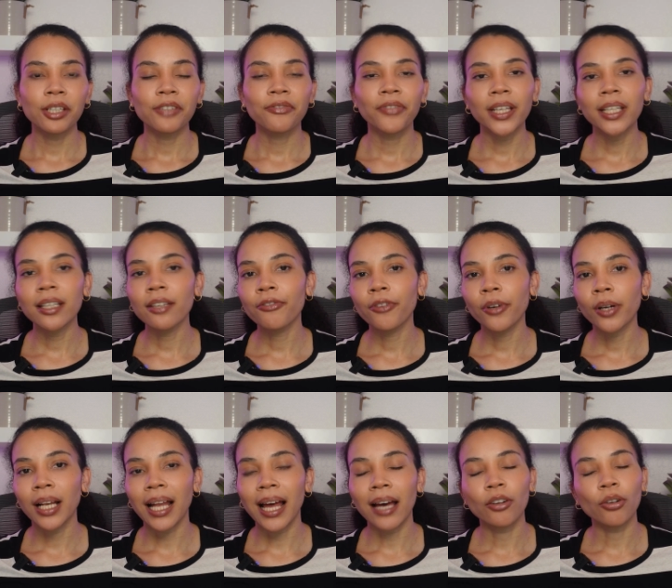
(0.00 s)
Defender for
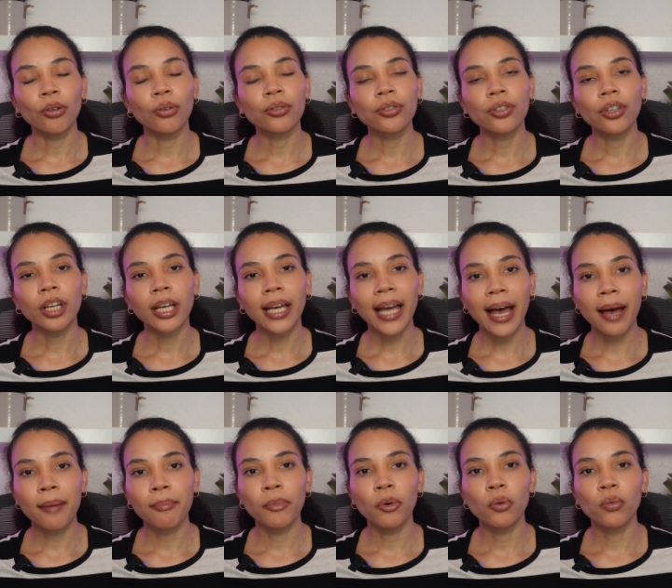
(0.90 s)
Cloud also
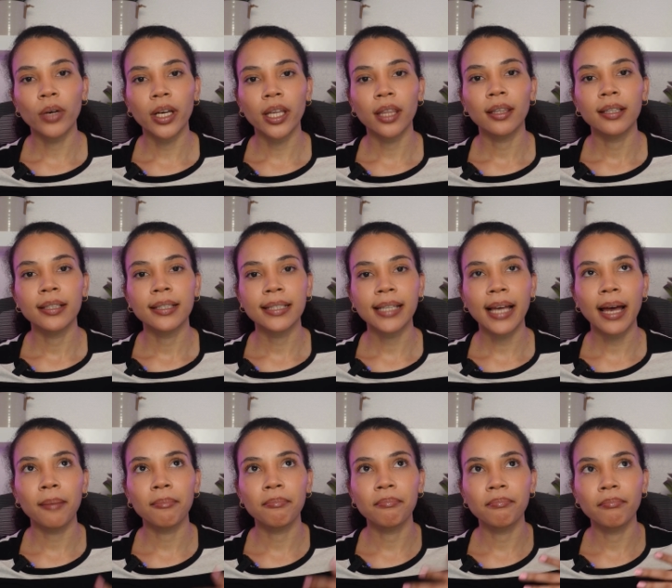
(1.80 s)
comes with
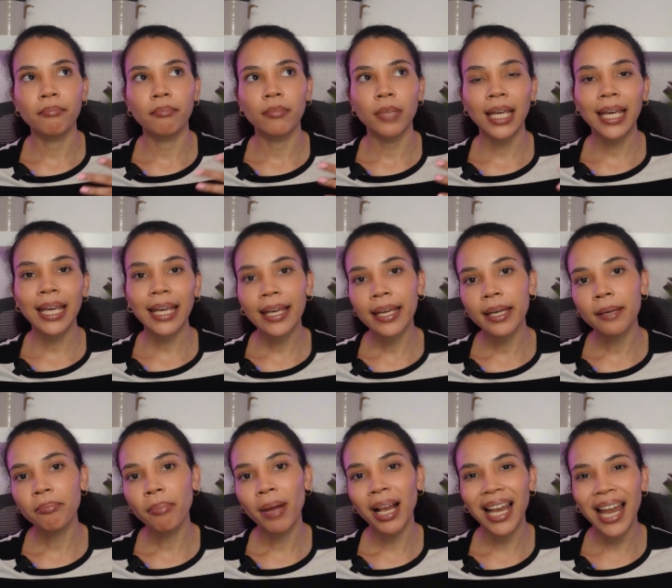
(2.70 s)
some
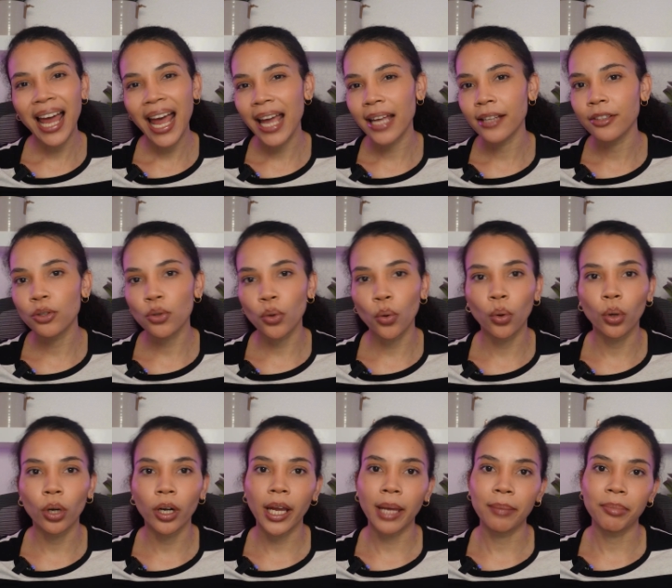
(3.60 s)
key plans
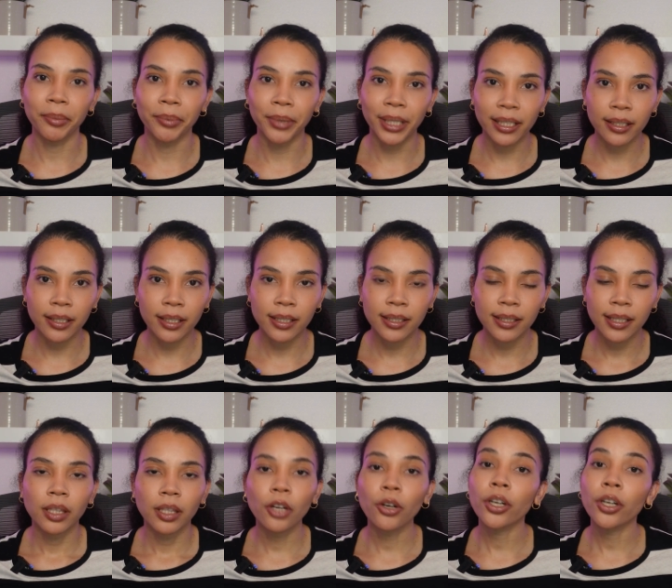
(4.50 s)
or
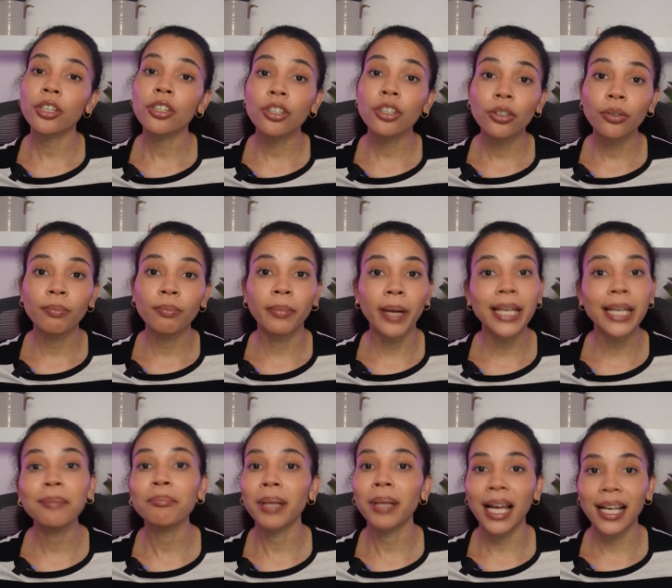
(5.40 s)
capabilities. There are two
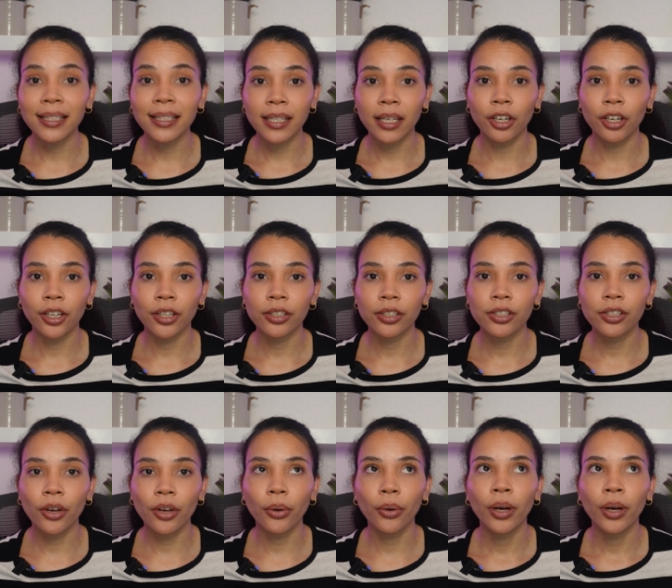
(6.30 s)
main plans here.
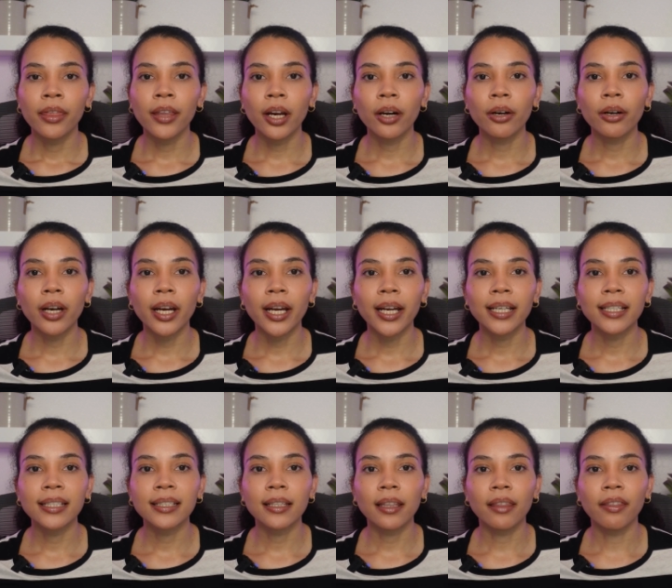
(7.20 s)
So there
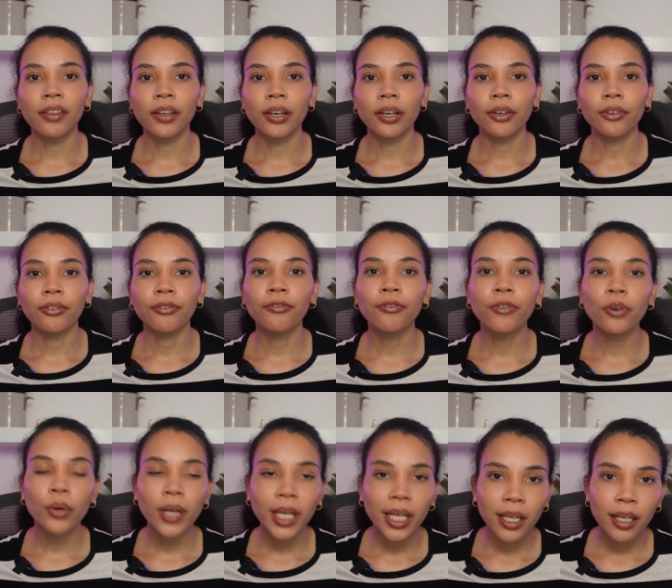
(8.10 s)
is the
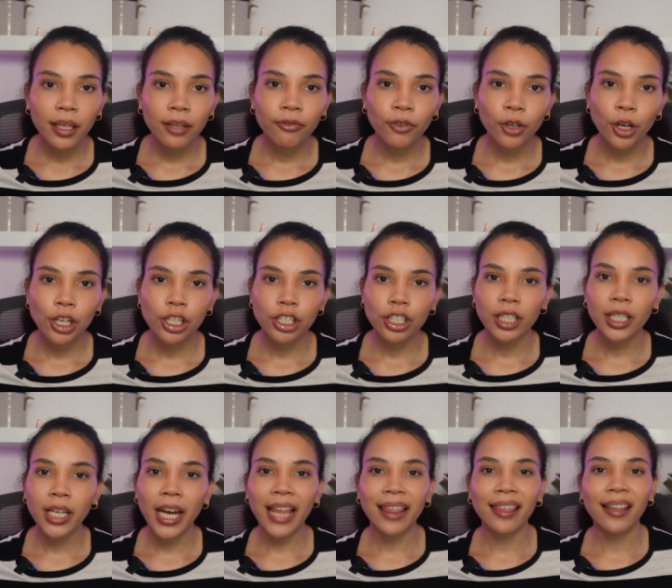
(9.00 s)
free
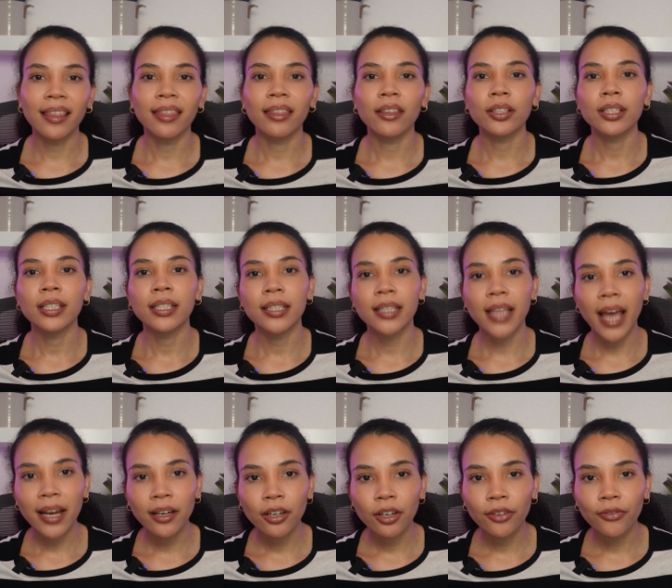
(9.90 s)
version and then the
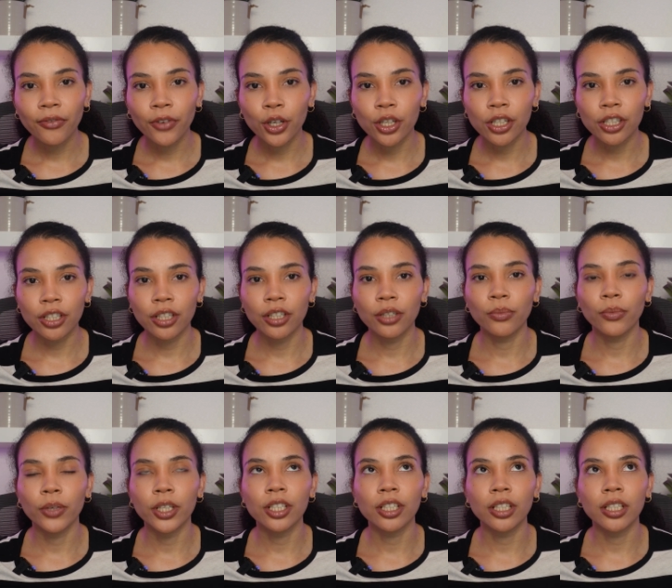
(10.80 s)
standard version,
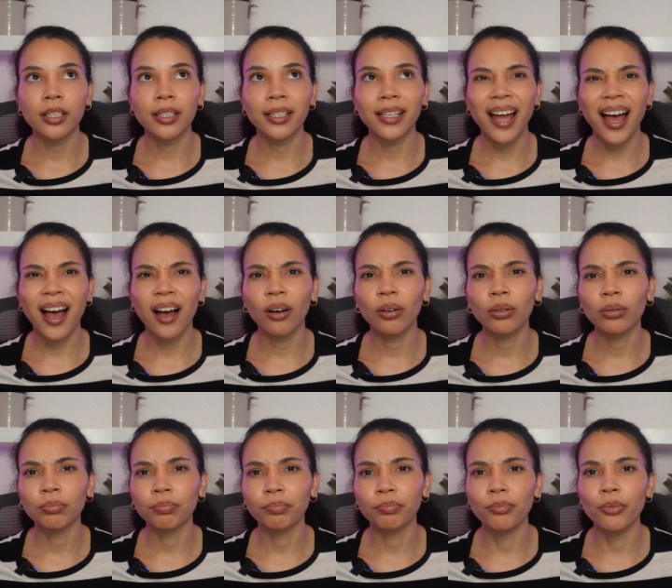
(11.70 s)
which is
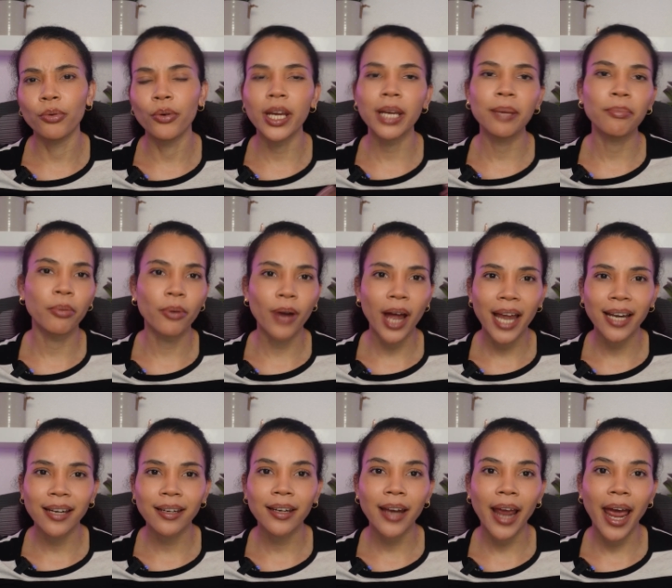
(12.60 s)
now
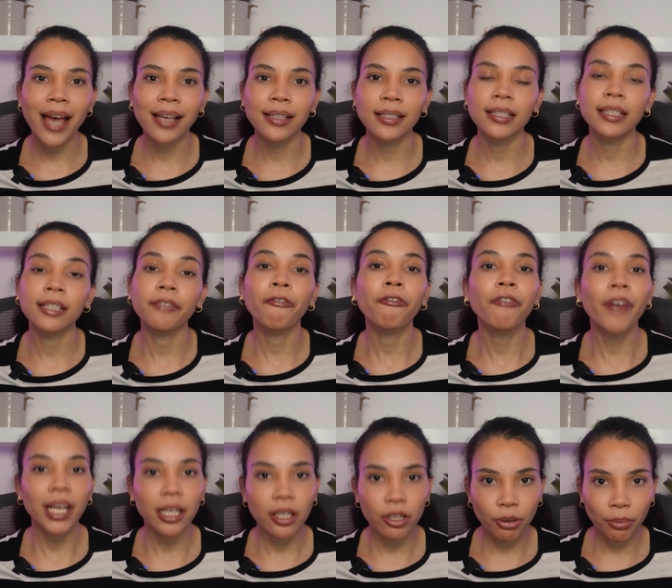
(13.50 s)
rebranded as
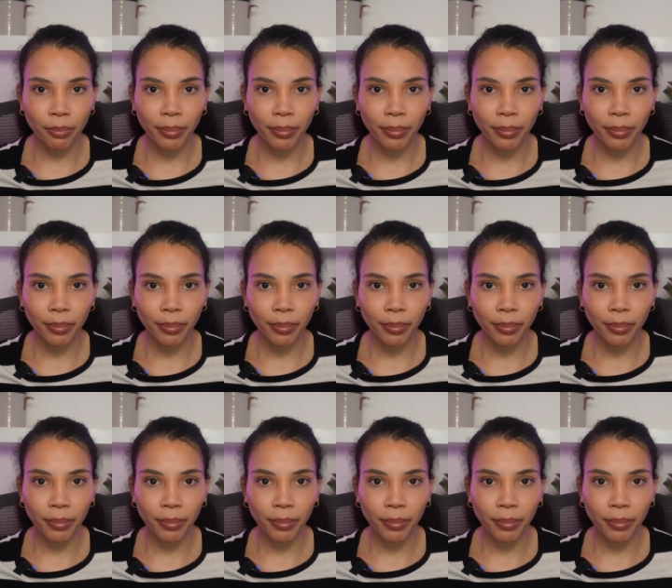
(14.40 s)
Defender